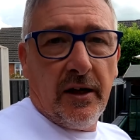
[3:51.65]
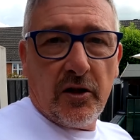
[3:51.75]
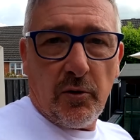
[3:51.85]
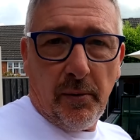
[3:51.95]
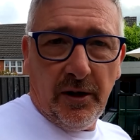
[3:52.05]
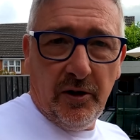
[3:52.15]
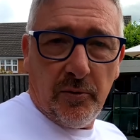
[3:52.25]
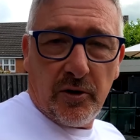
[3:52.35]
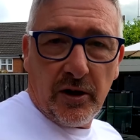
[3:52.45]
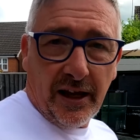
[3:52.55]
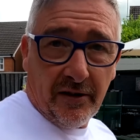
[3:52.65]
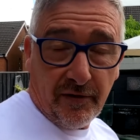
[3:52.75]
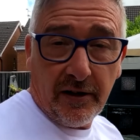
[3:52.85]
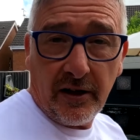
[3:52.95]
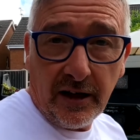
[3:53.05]
So what we're going to do, we're just going to
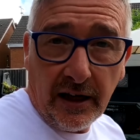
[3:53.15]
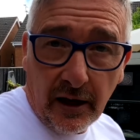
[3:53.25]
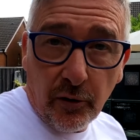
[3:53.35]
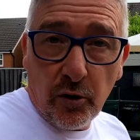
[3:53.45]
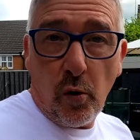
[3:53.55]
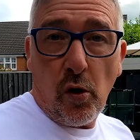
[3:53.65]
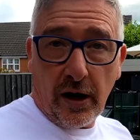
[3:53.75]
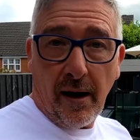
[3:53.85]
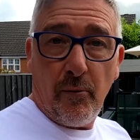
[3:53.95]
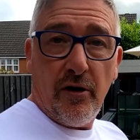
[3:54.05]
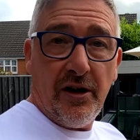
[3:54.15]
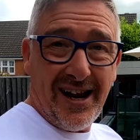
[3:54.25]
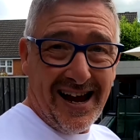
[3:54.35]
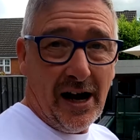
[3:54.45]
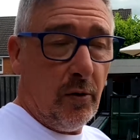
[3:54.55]
get the underwater camera in
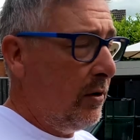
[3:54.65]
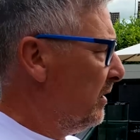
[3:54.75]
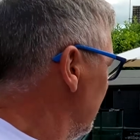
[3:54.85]
now